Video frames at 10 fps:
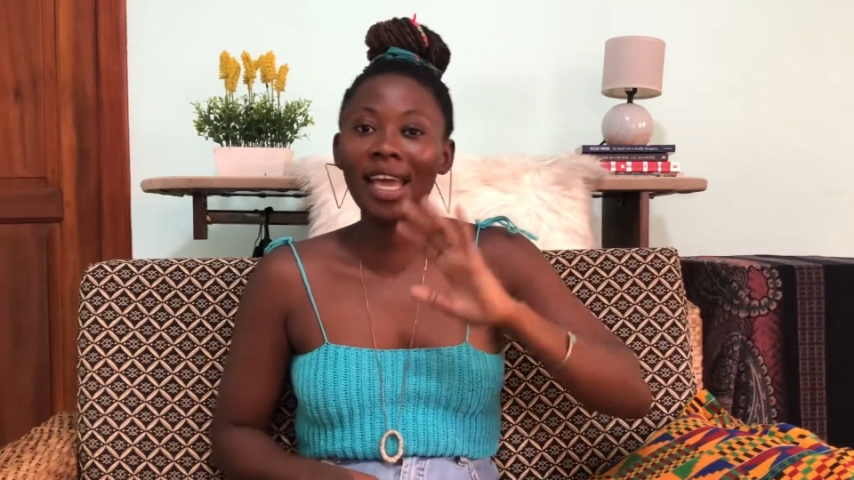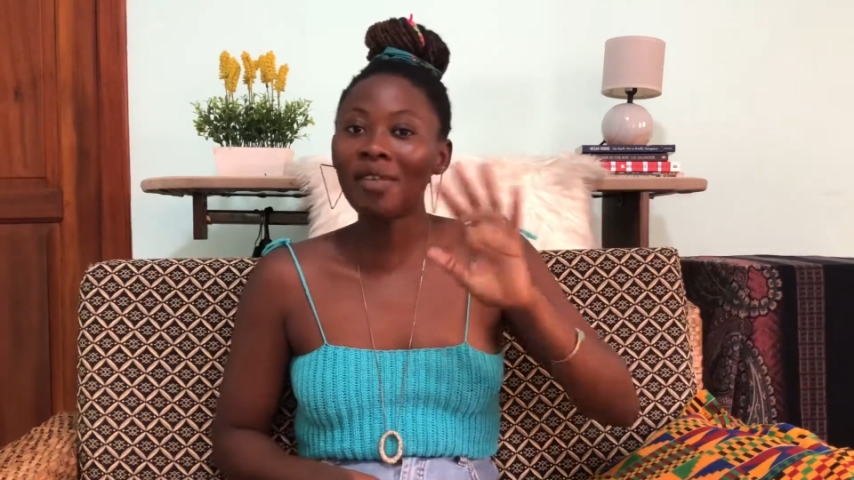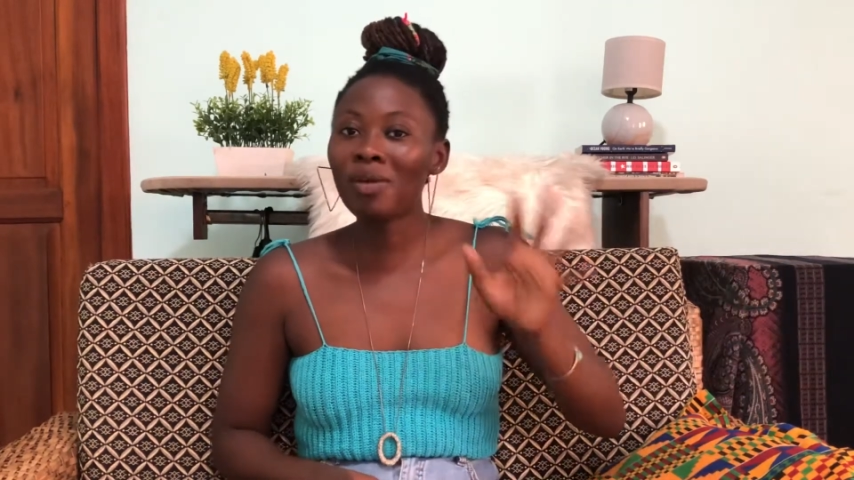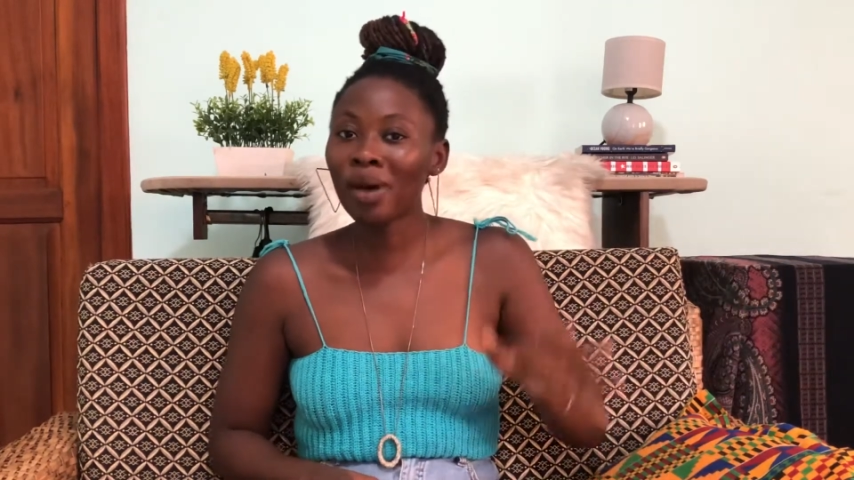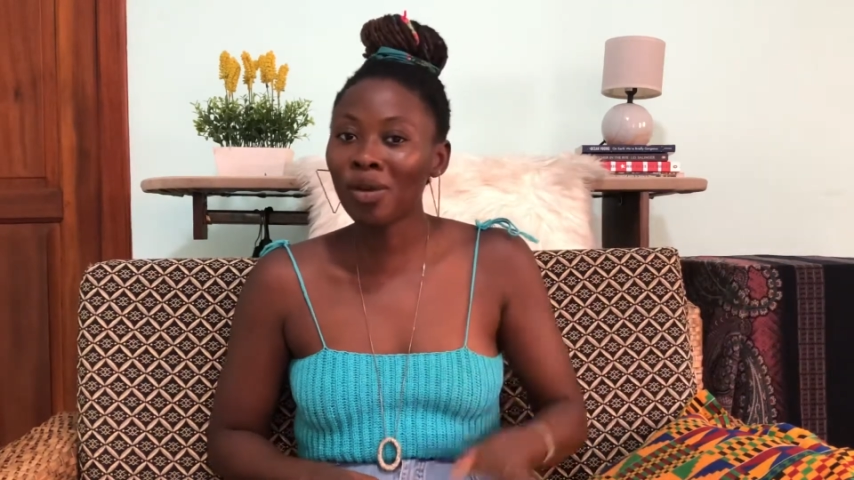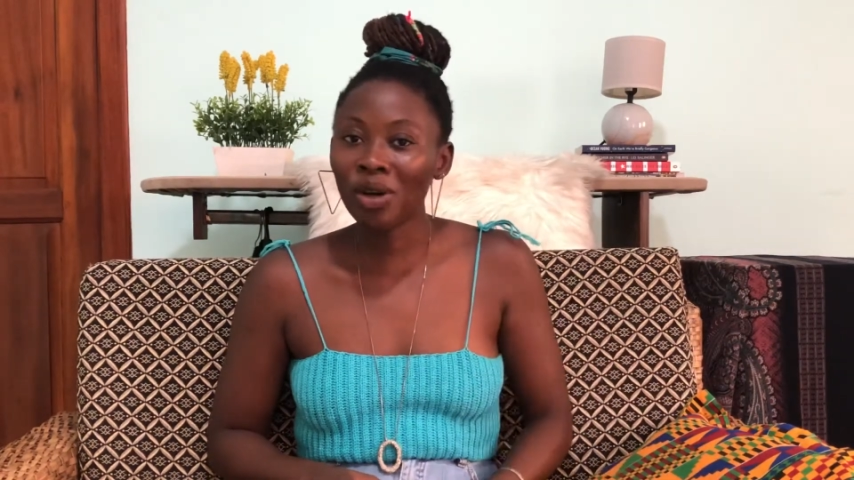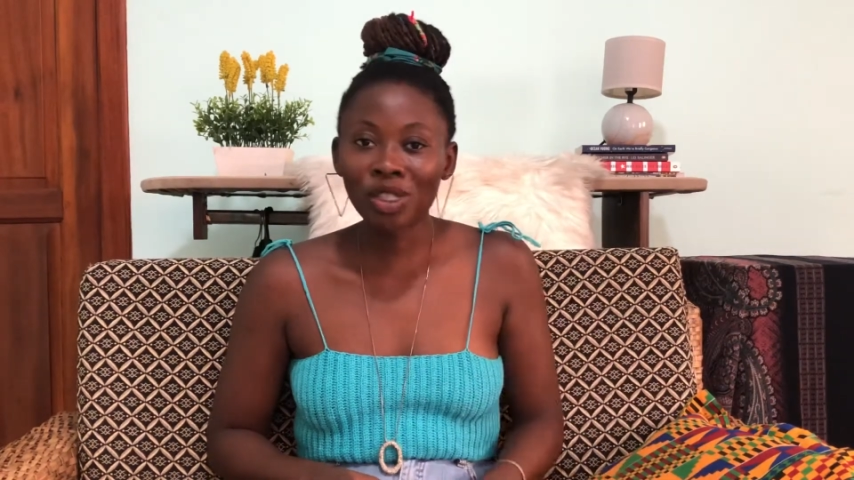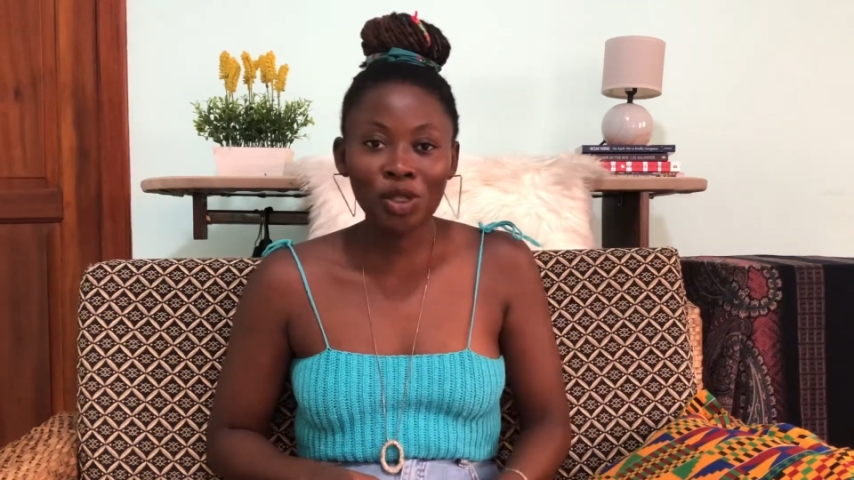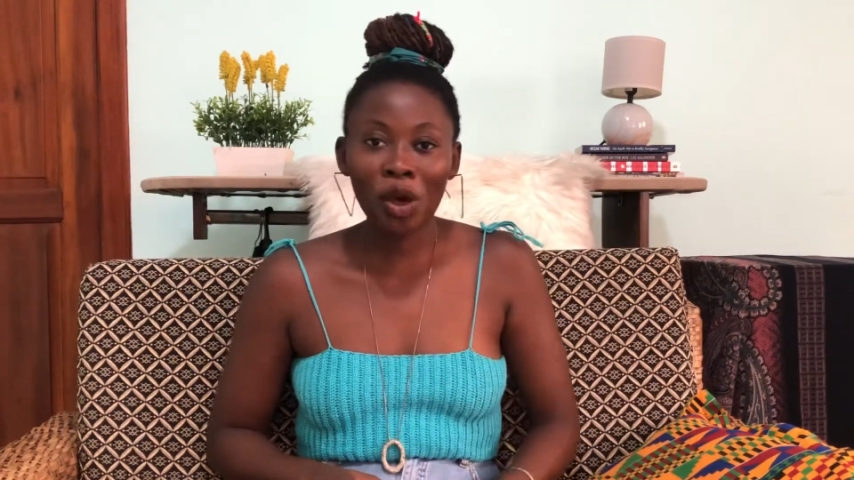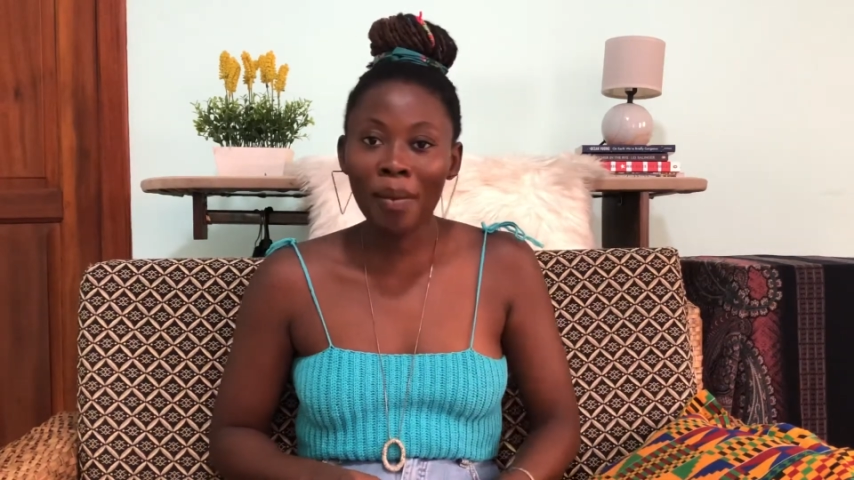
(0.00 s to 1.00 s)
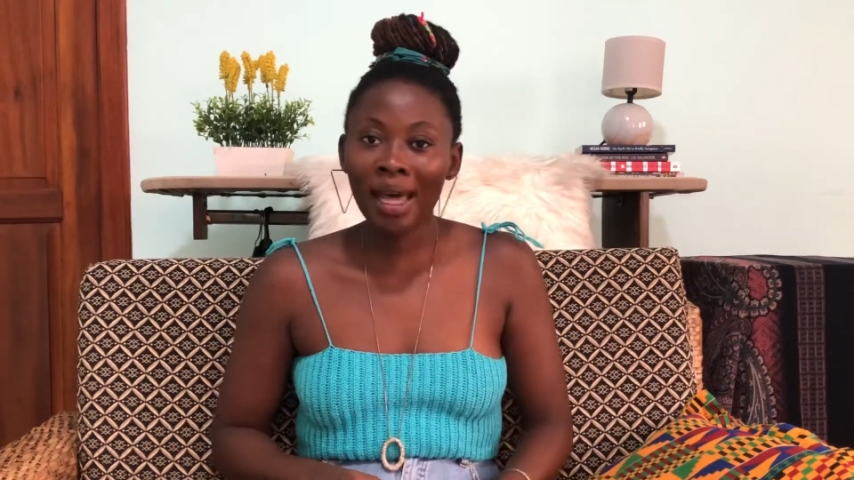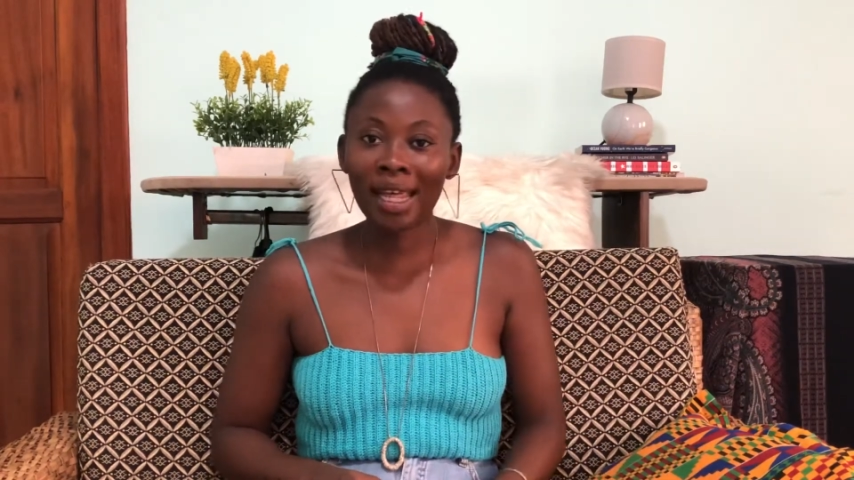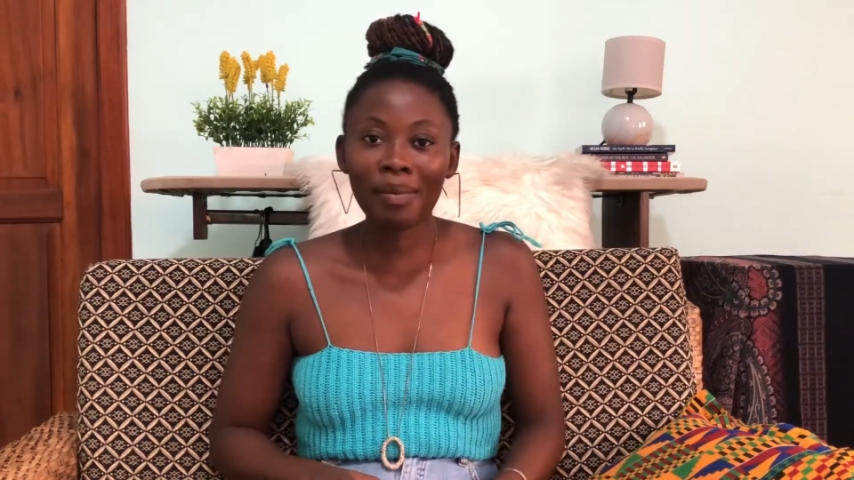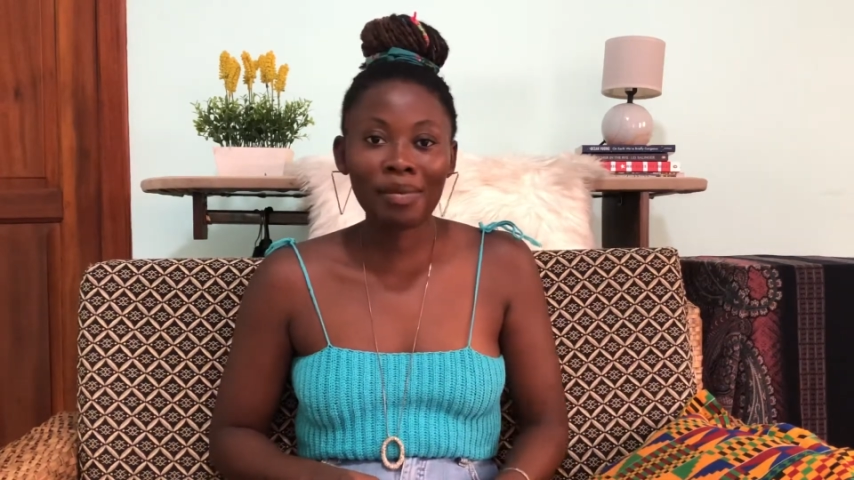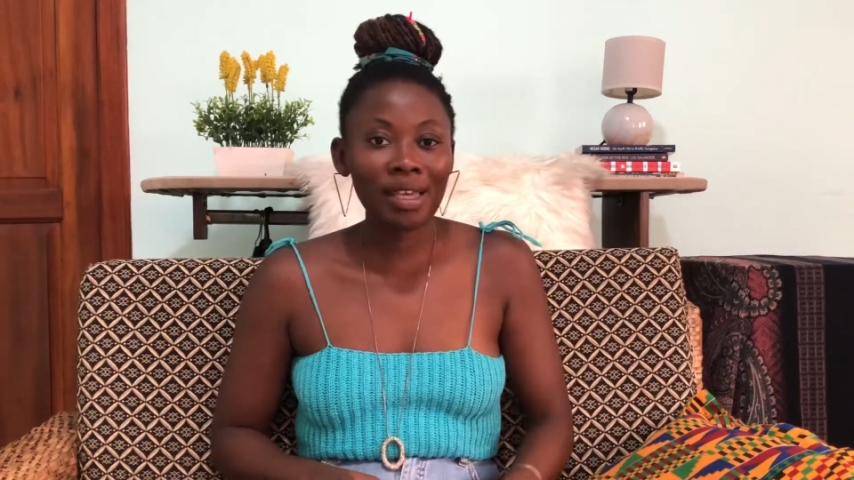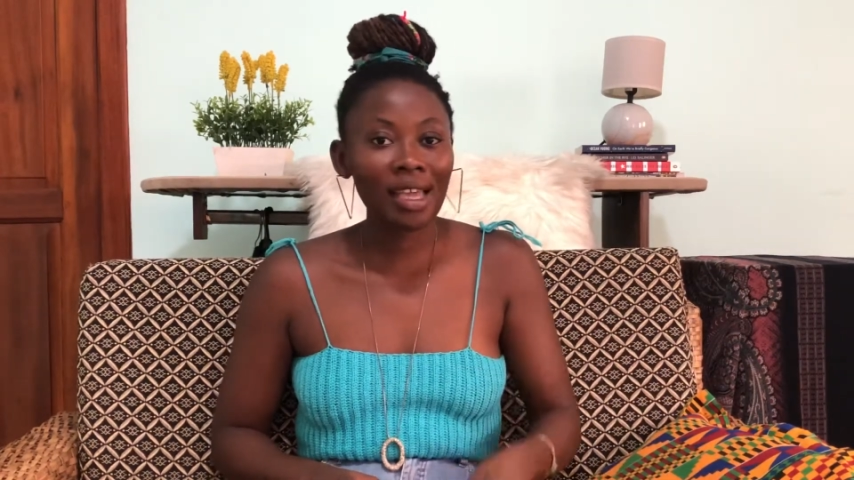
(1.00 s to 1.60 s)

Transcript: everybody was so mad at me,